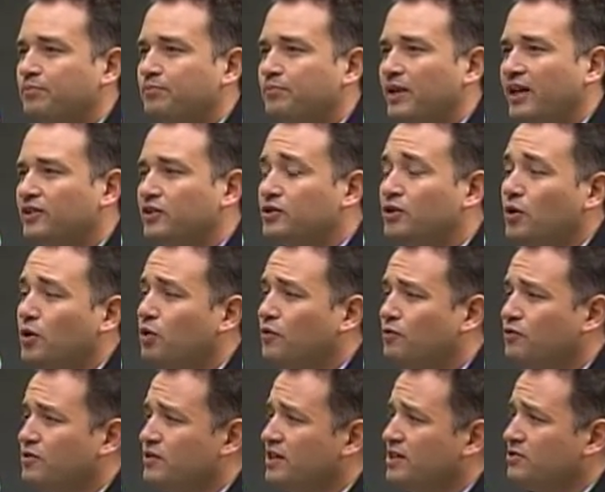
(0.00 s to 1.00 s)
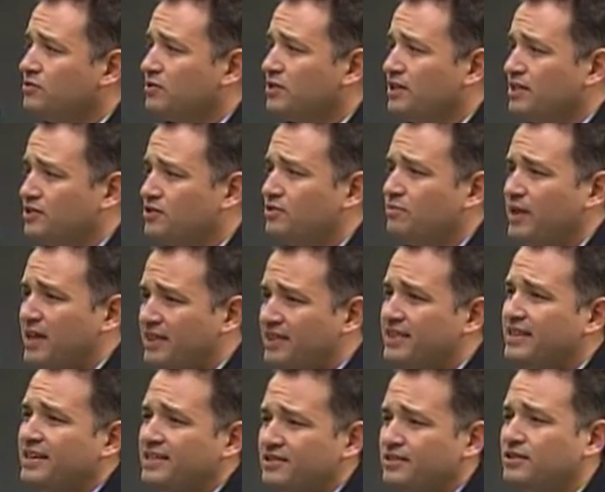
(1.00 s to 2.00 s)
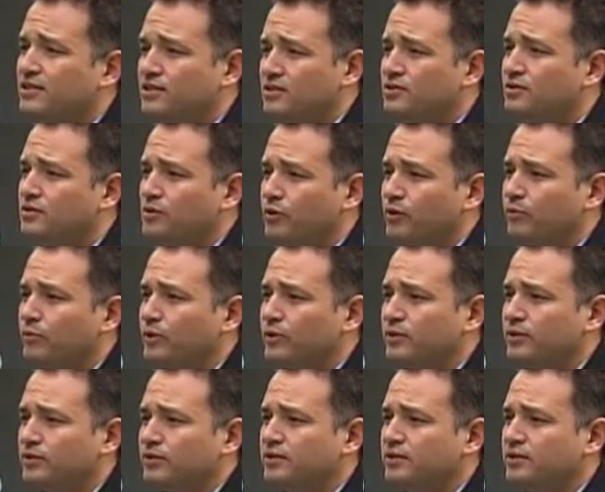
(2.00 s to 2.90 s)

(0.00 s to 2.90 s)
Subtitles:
And the goal for this really is to make this the new normal.